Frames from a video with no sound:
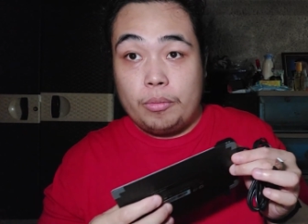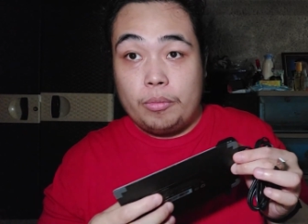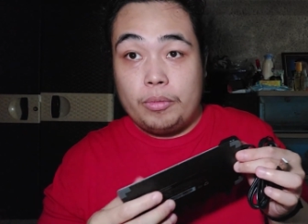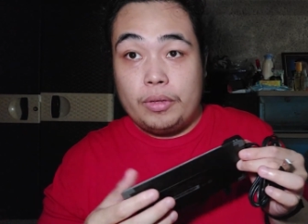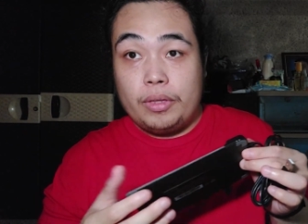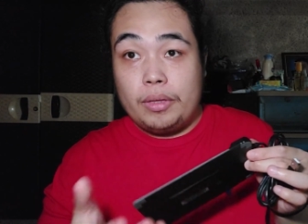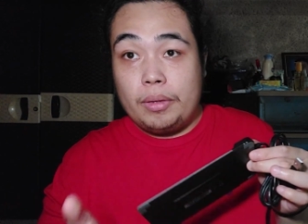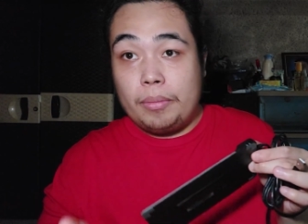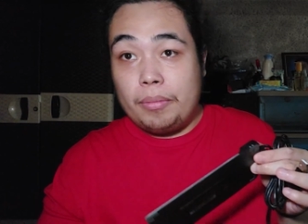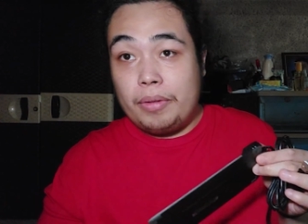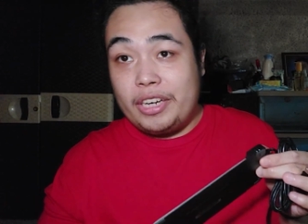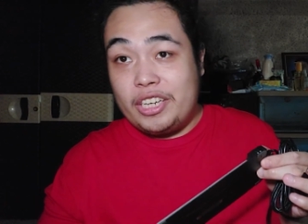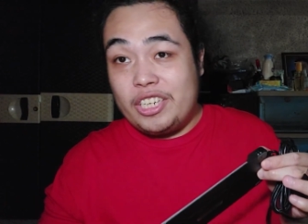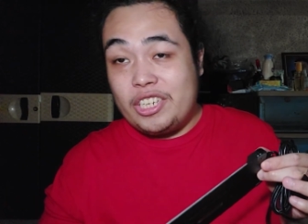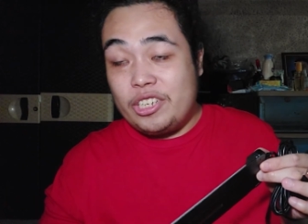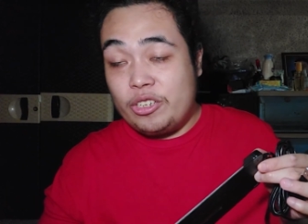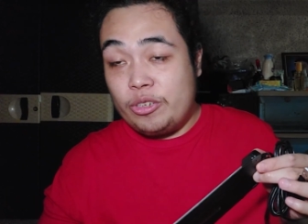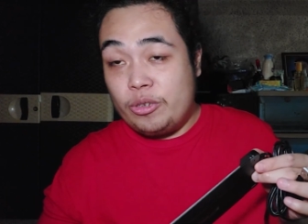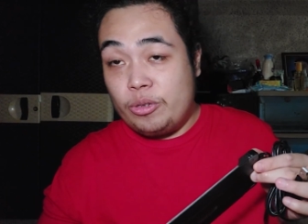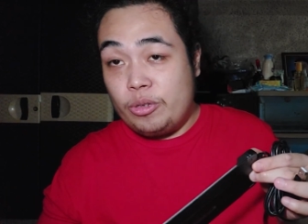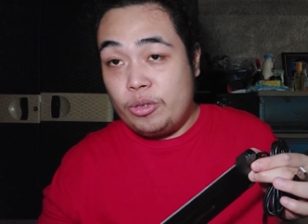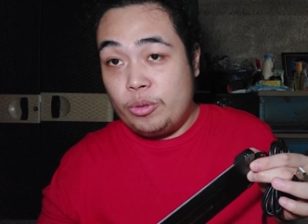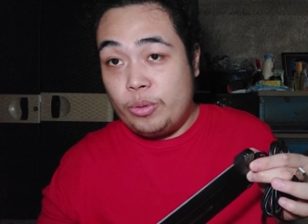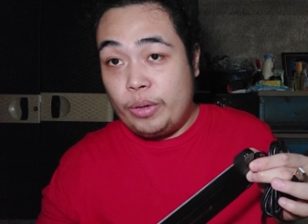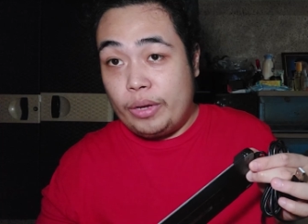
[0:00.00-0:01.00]
with the
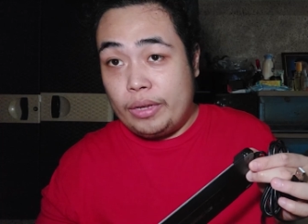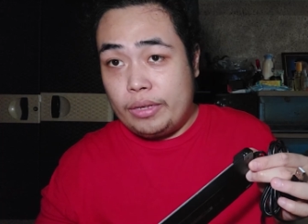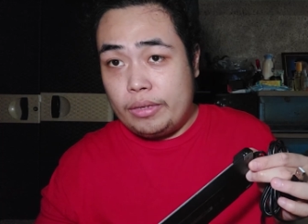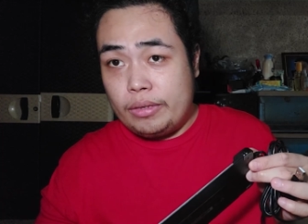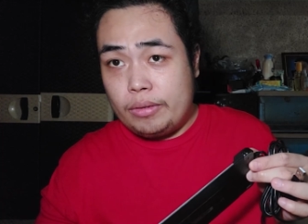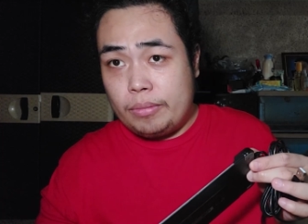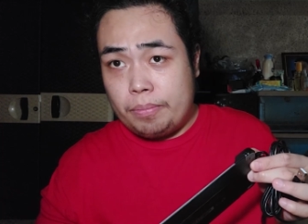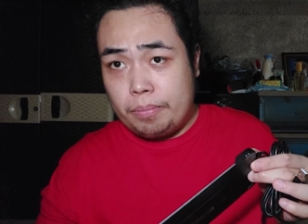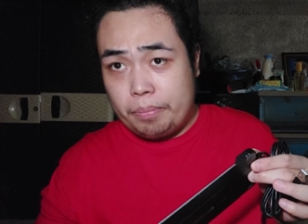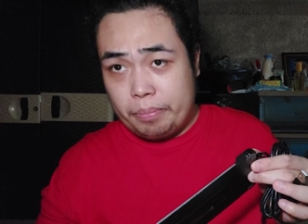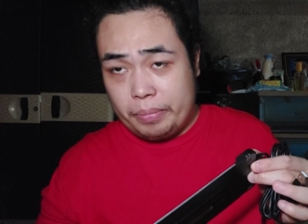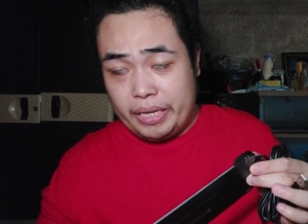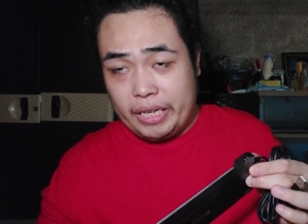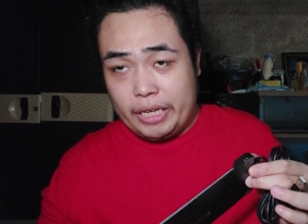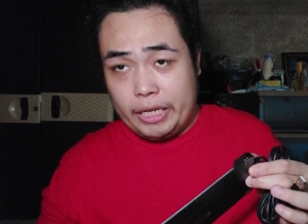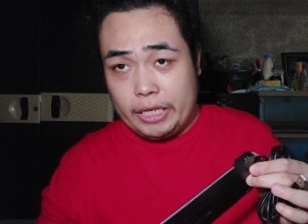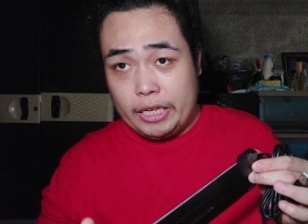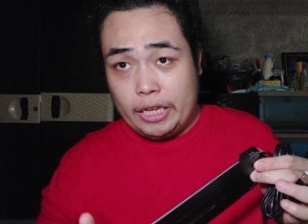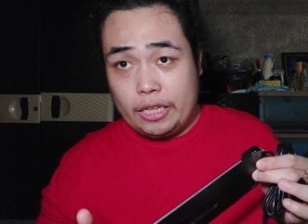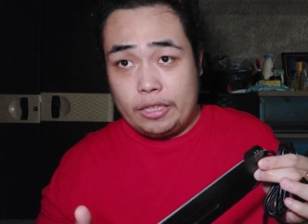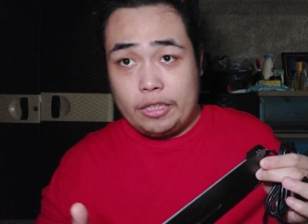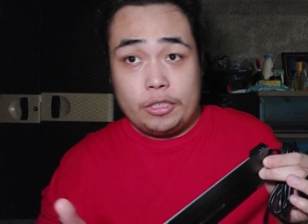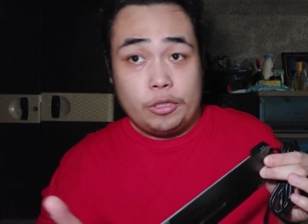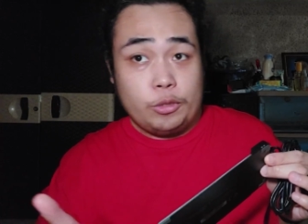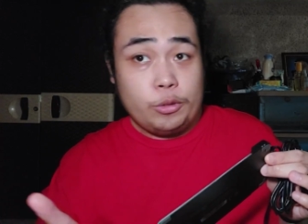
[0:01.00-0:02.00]
micro USB
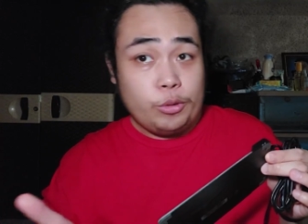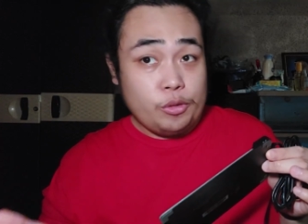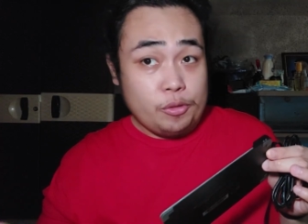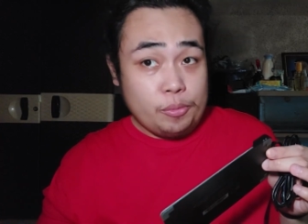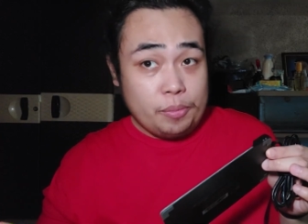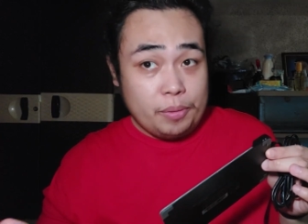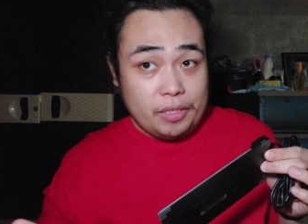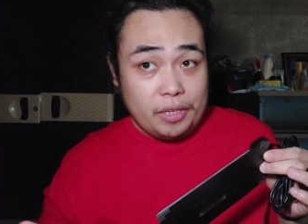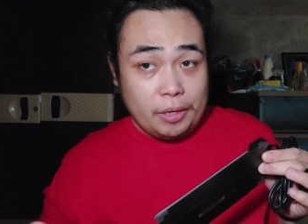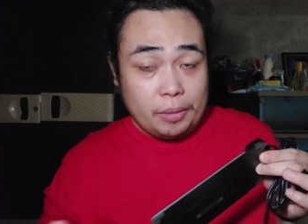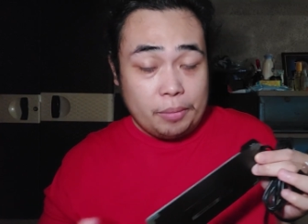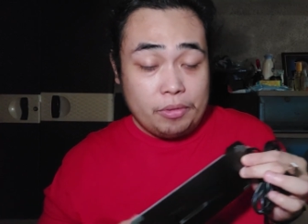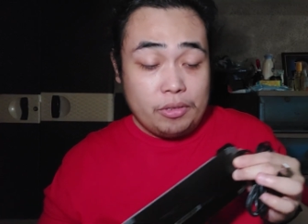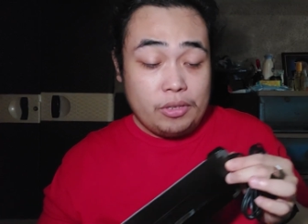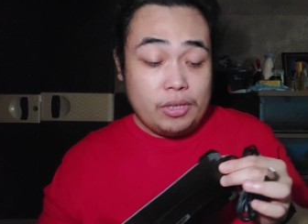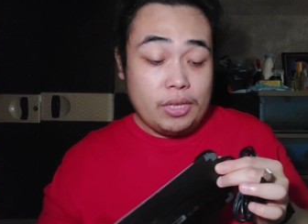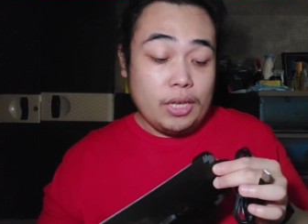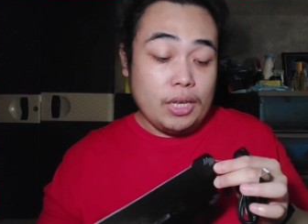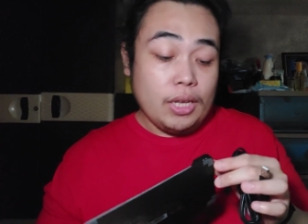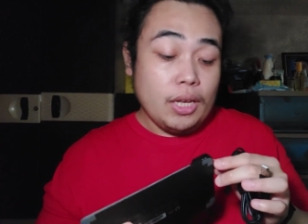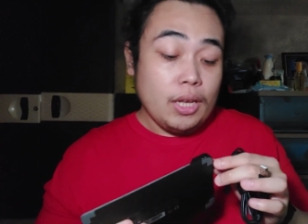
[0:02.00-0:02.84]
not the USB type C